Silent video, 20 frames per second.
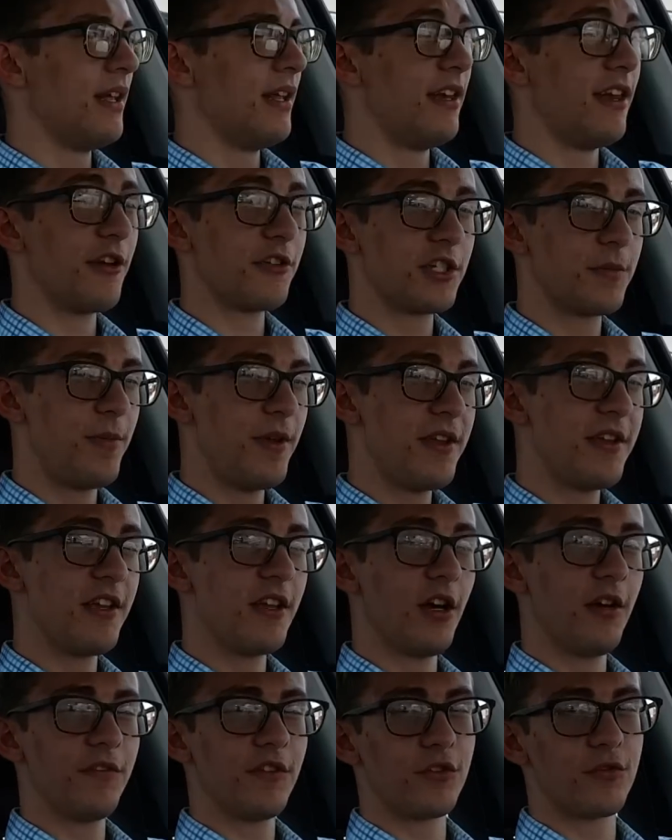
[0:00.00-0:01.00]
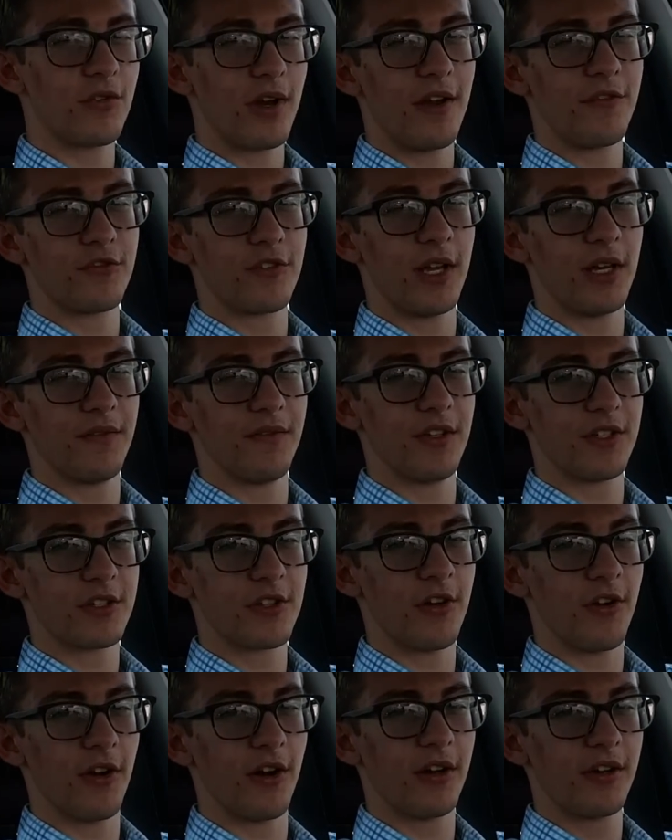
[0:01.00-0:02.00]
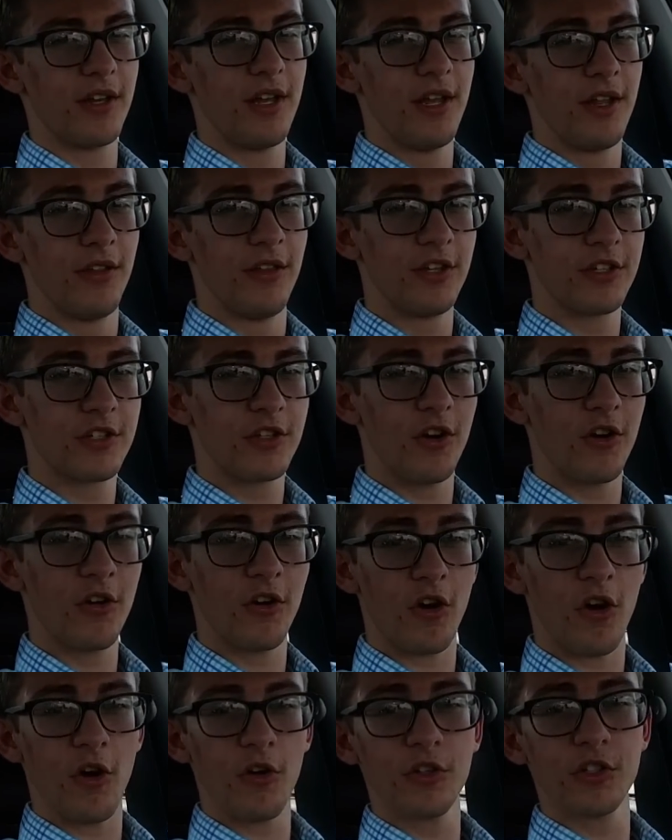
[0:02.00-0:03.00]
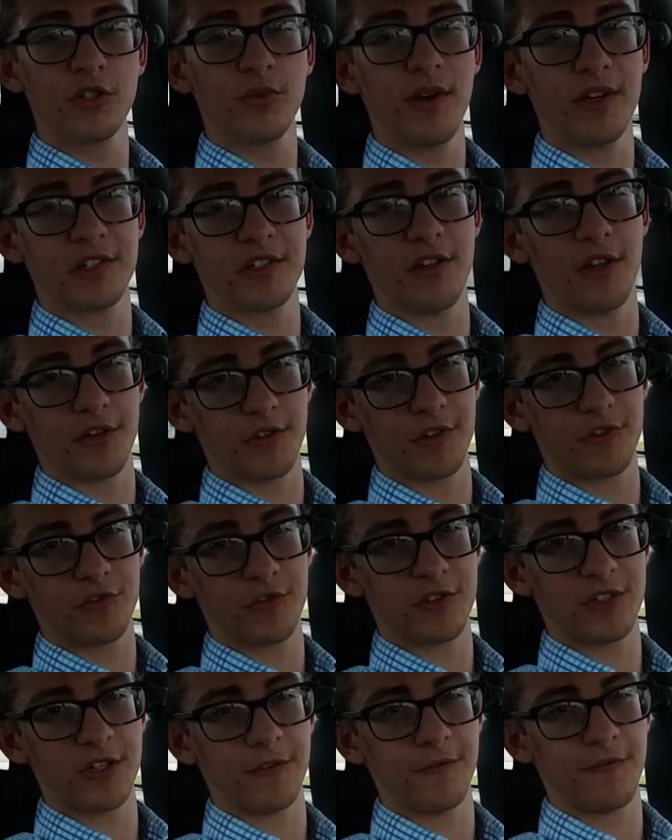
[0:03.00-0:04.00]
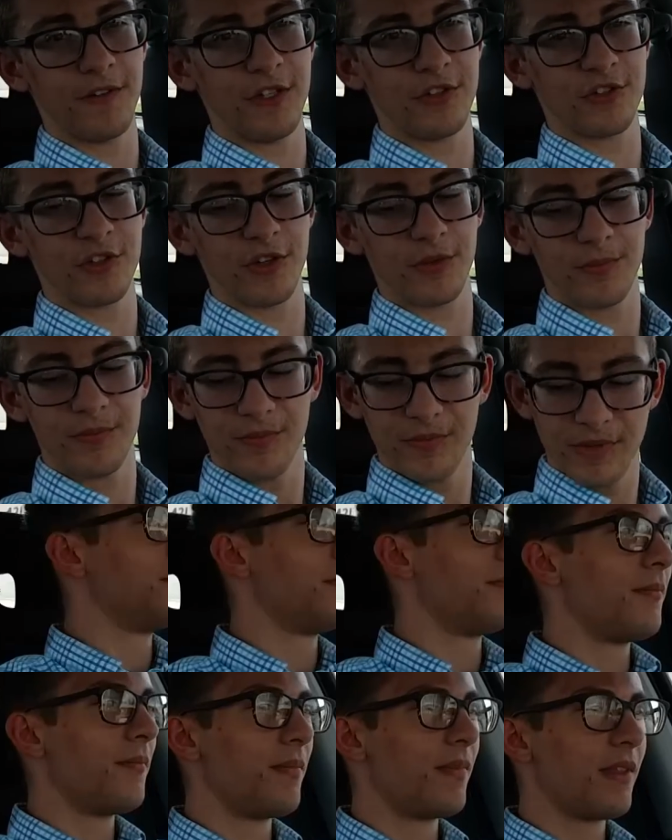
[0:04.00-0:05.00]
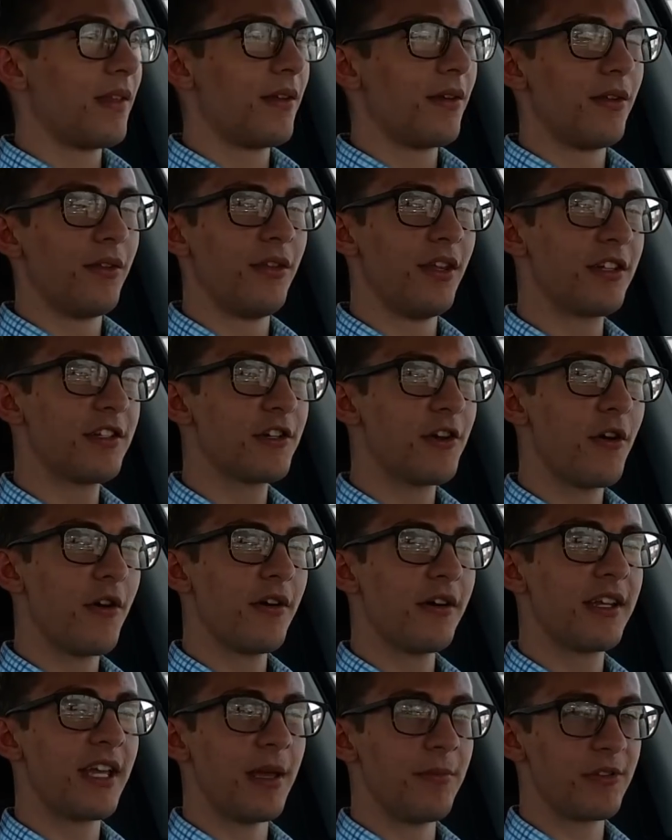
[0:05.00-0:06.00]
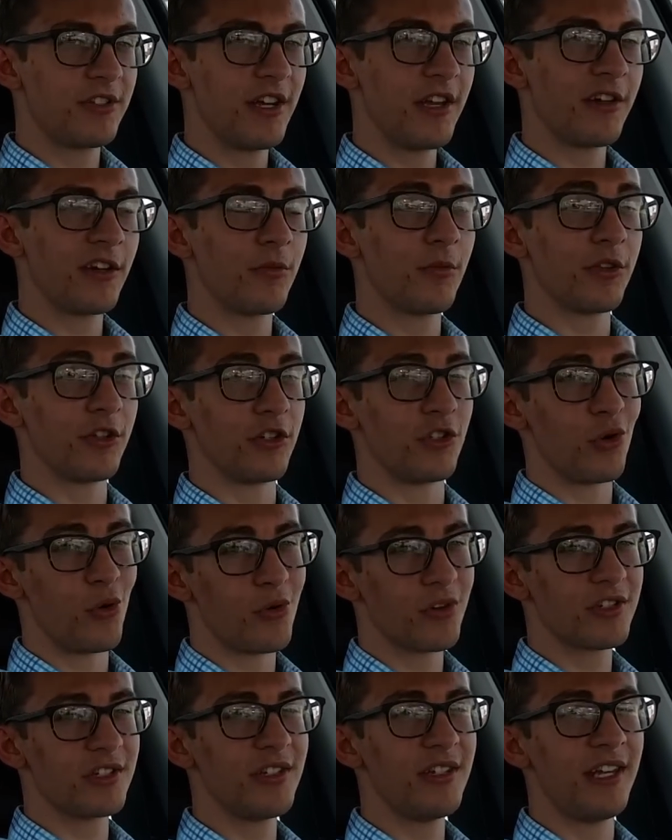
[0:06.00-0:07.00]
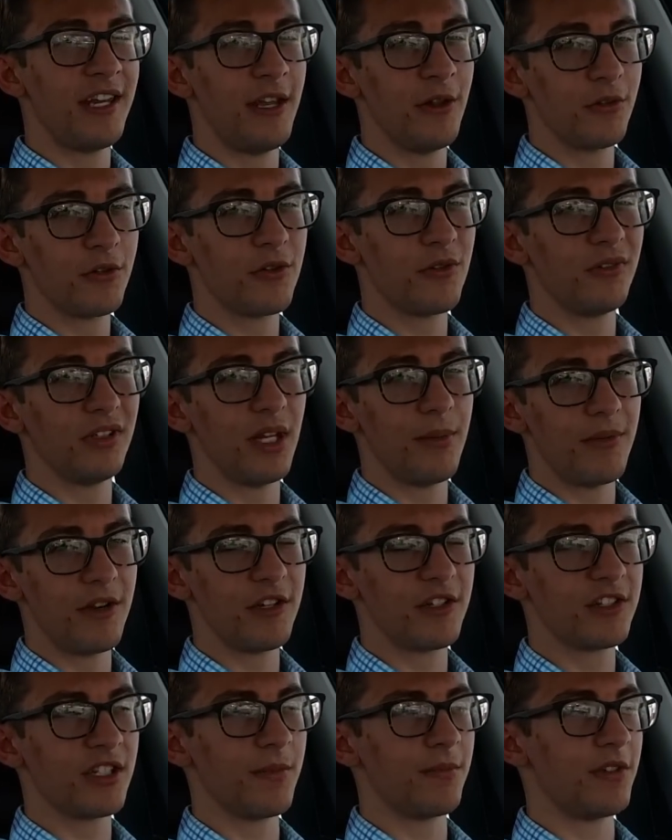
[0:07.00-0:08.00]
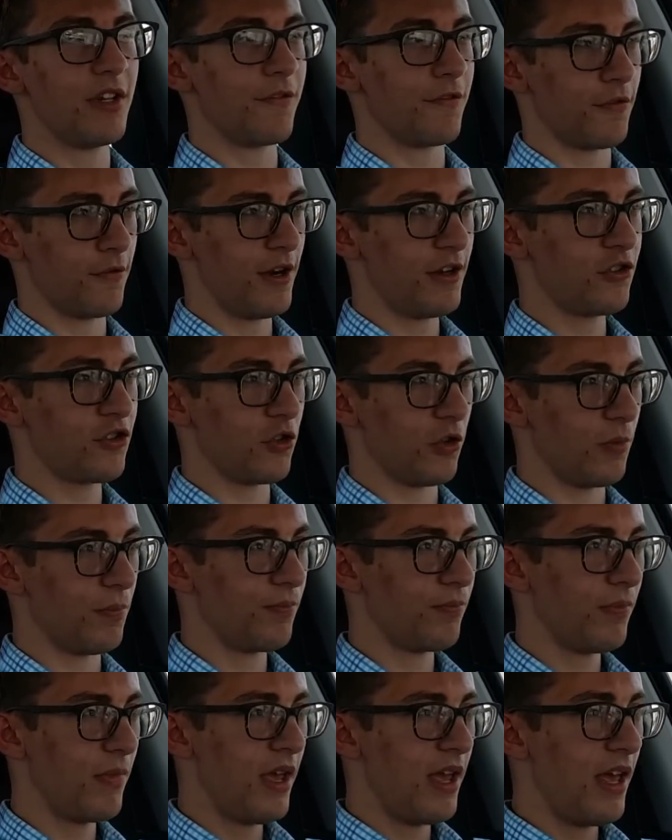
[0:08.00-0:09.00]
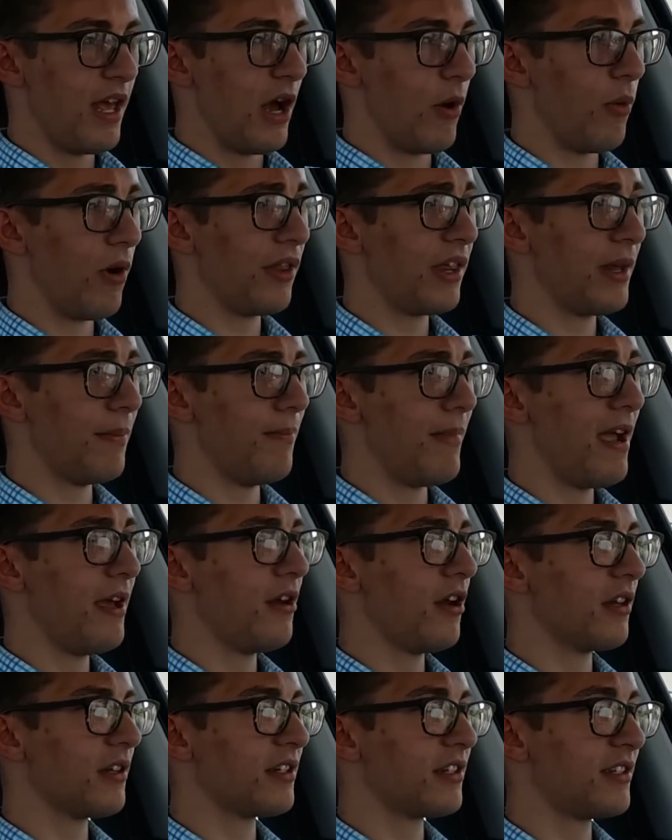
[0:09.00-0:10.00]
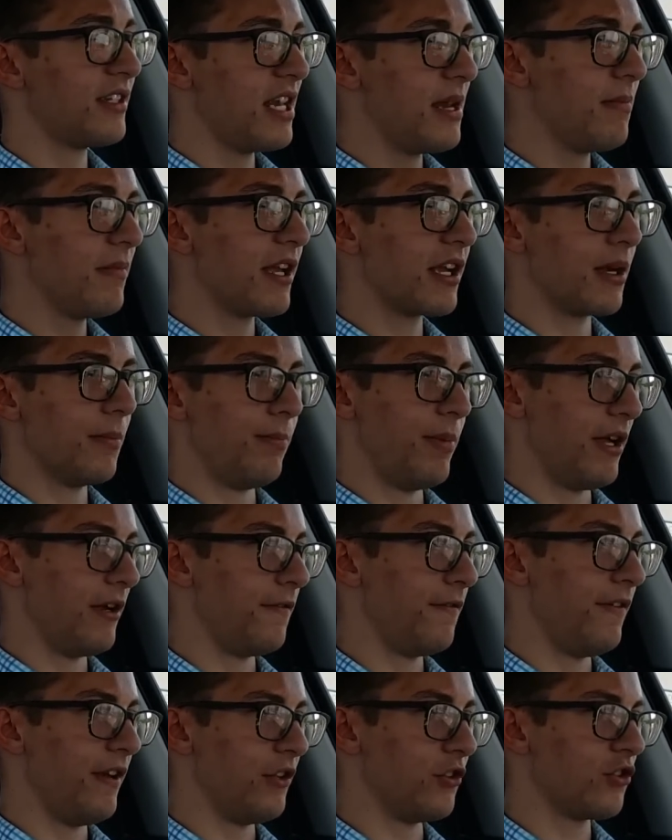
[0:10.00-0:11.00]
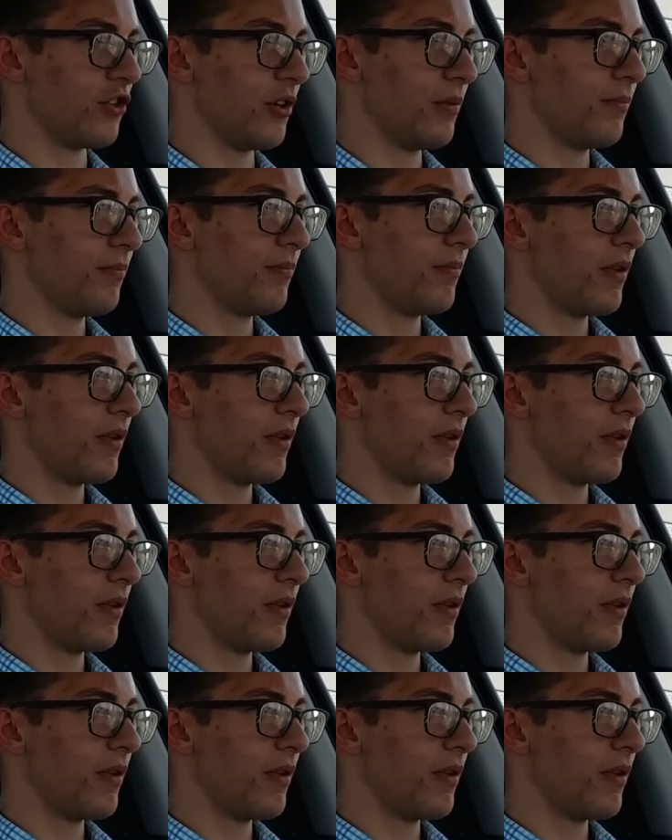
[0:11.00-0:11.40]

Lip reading: Now speaking of the drivetrain of this car also has another interesting feature. This car came standard with a Torsen helical limited slip differential. And while that may not seem like a big feature,